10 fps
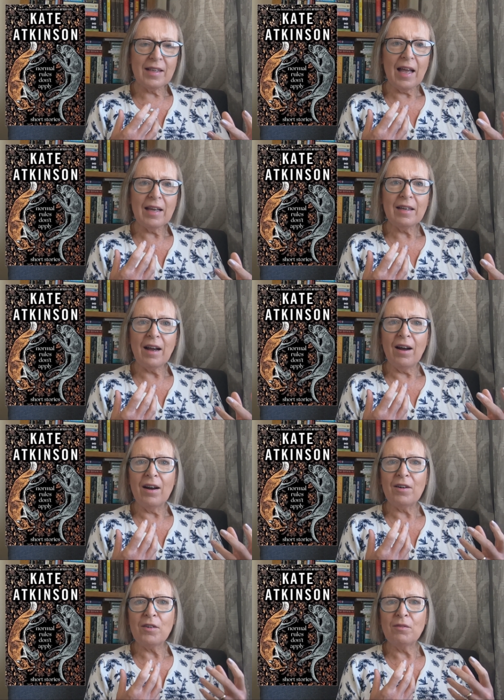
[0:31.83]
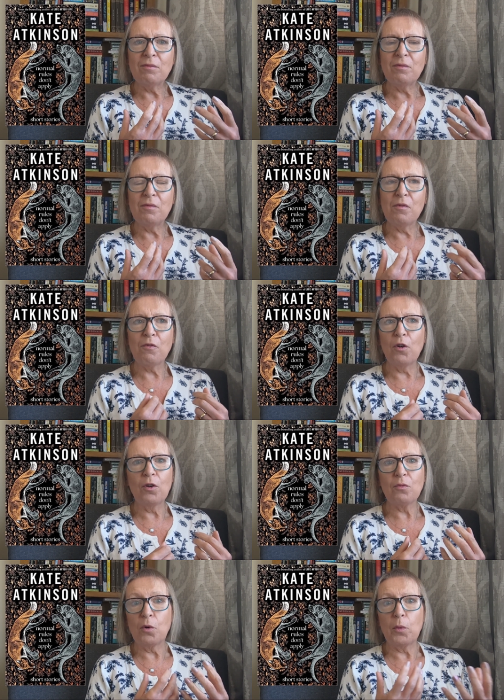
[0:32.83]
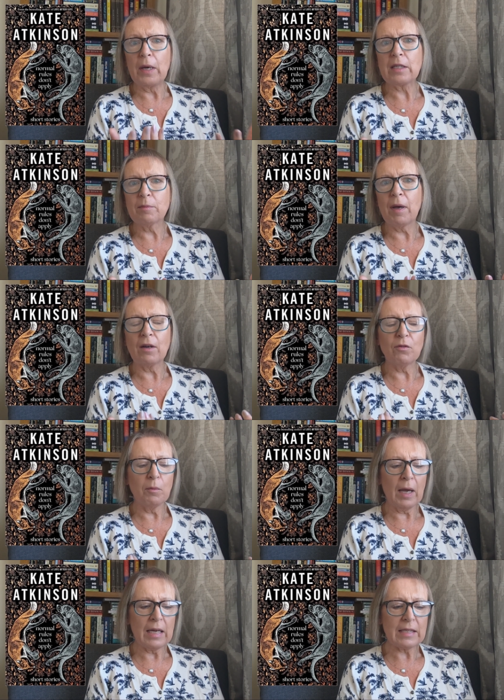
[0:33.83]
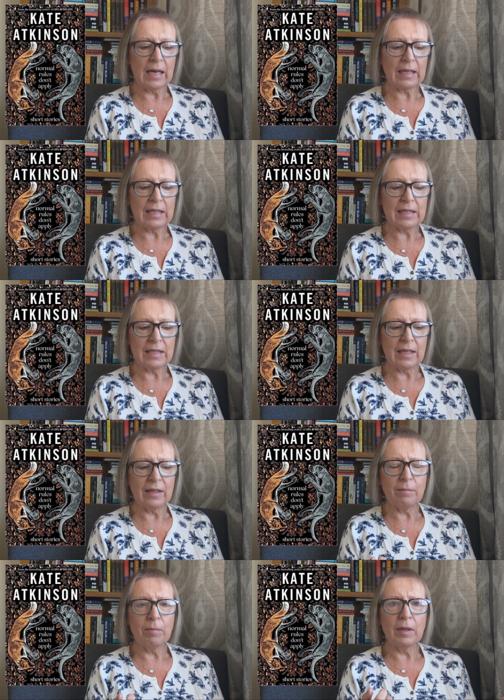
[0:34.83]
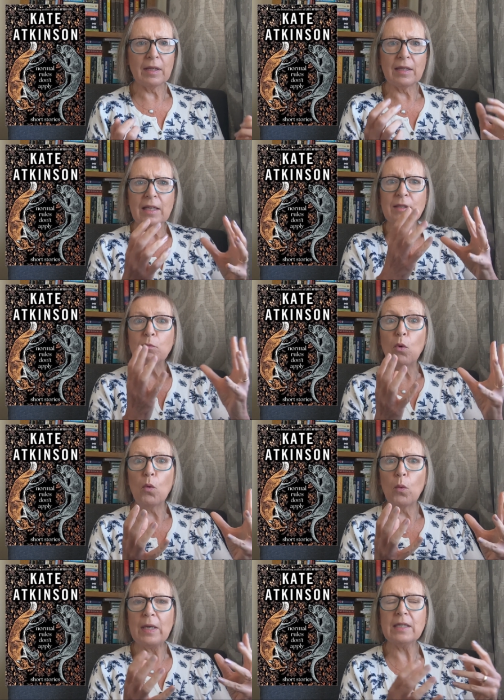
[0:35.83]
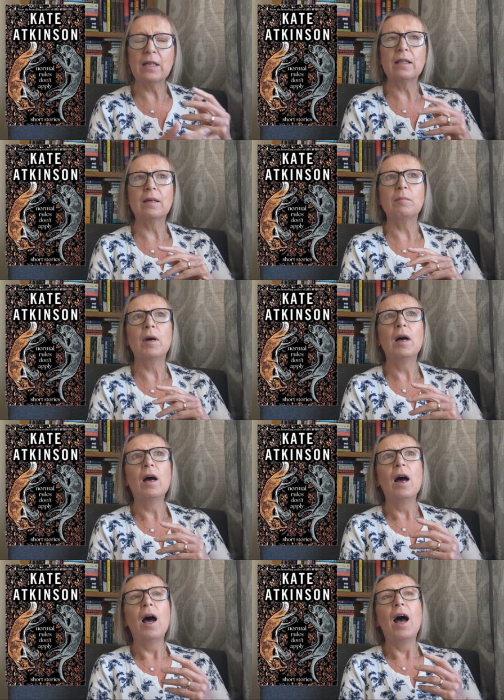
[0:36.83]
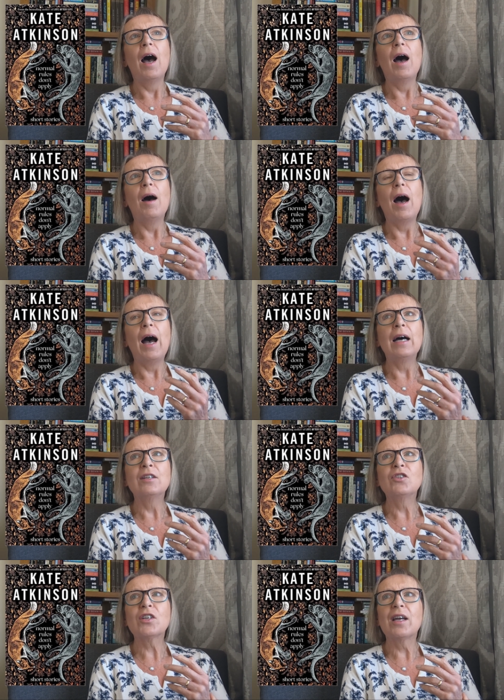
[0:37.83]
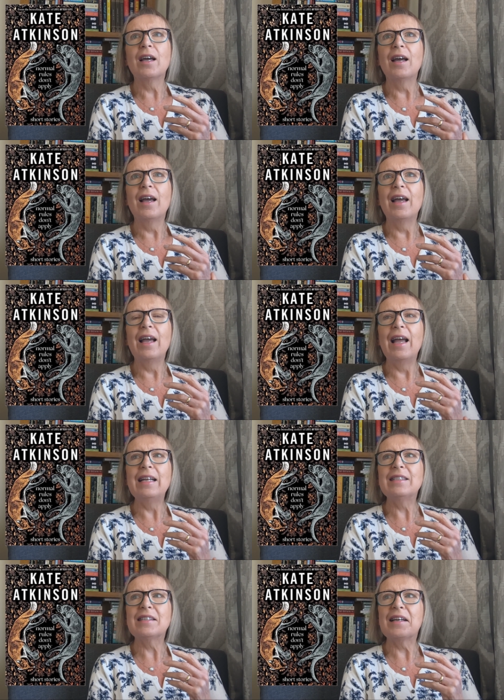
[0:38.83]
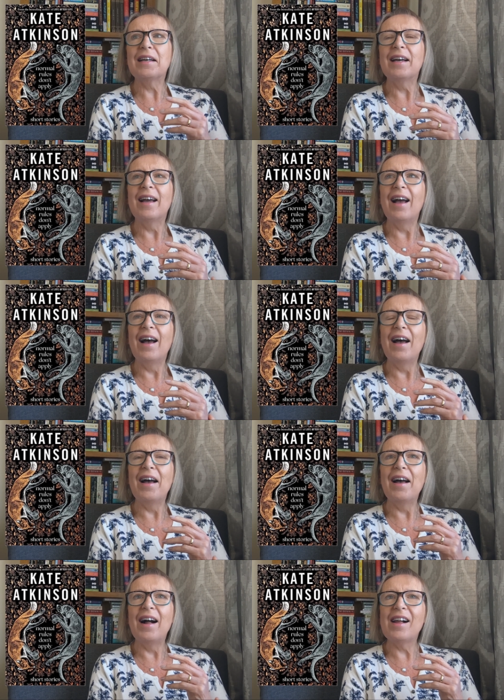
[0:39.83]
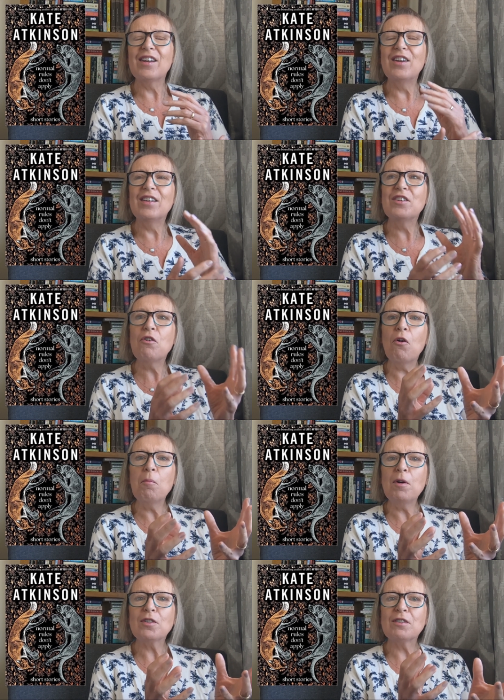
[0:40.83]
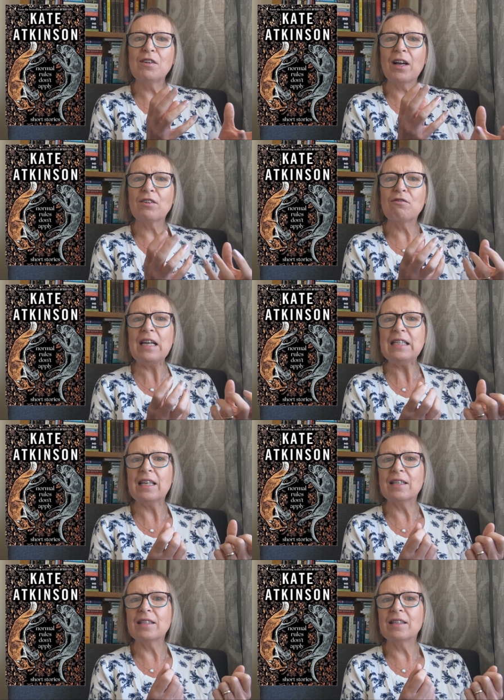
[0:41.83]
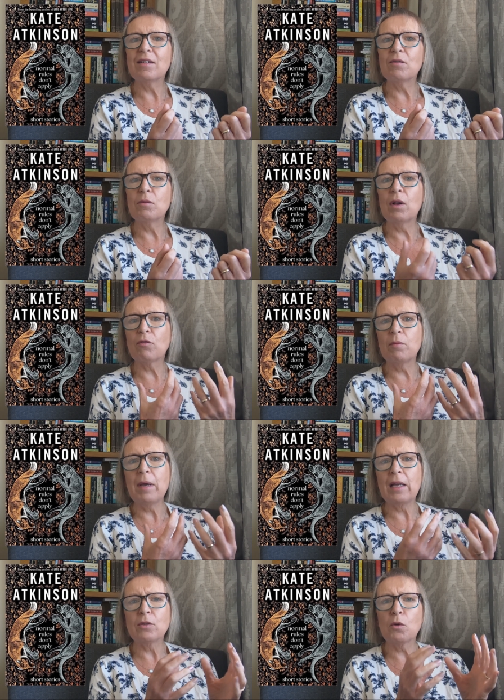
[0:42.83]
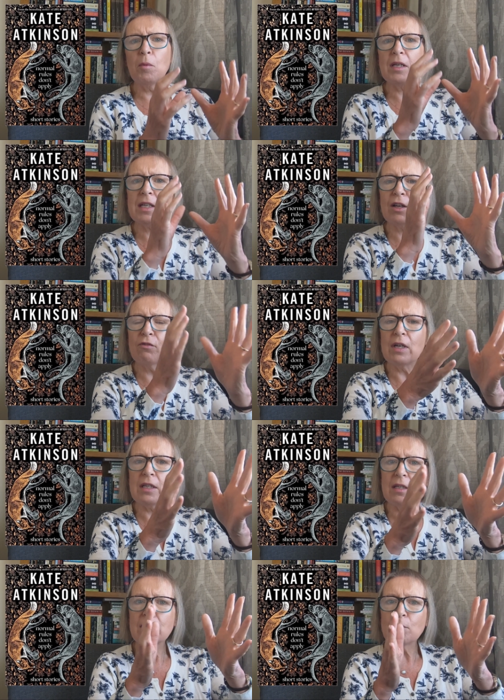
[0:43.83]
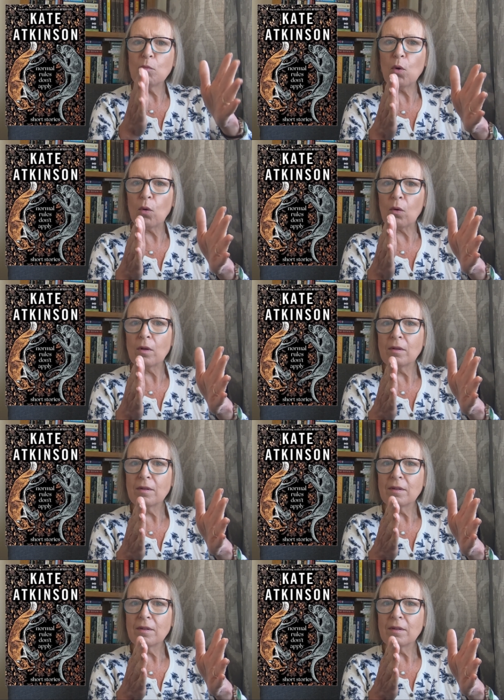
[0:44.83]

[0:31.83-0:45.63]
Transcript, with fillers: they are full of what we expect from Kate Atkinson, but that there's more wit in them. And you're almost like reading, well, for me, it's almost like reading small,